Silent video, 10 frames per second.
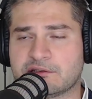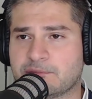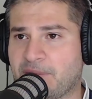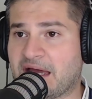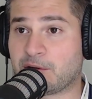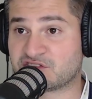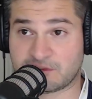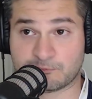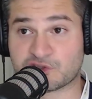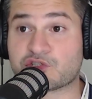power to the
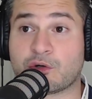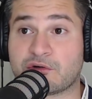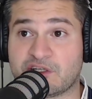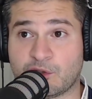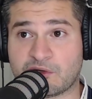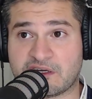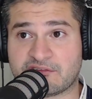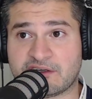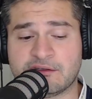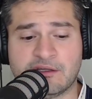majority or
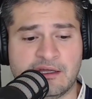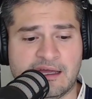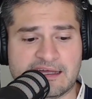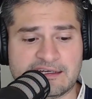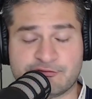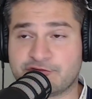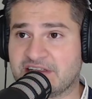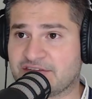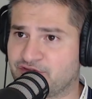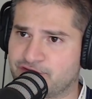whatever. And if
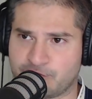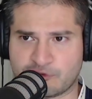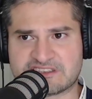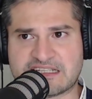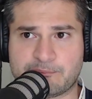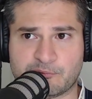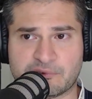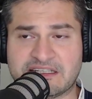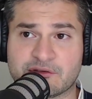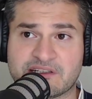for example,
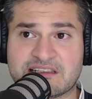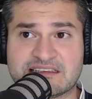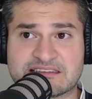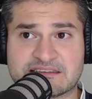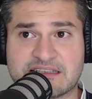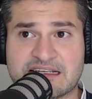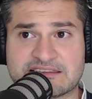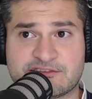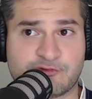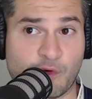Hillary Clinton has
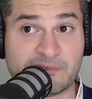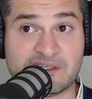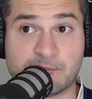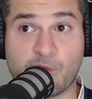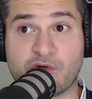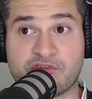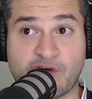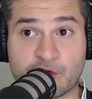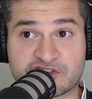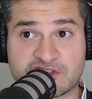4 million more
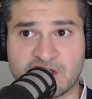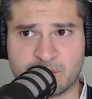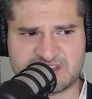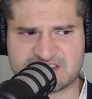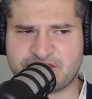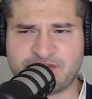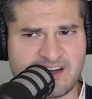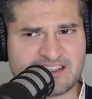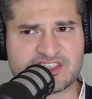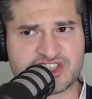votes, which is a
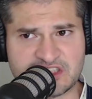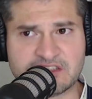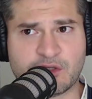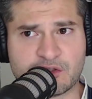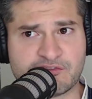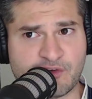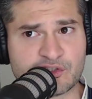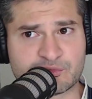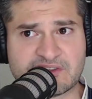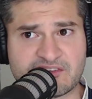fucking shitload of
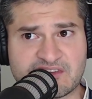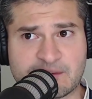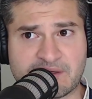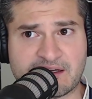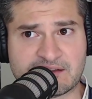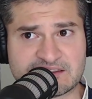votes when you think about it.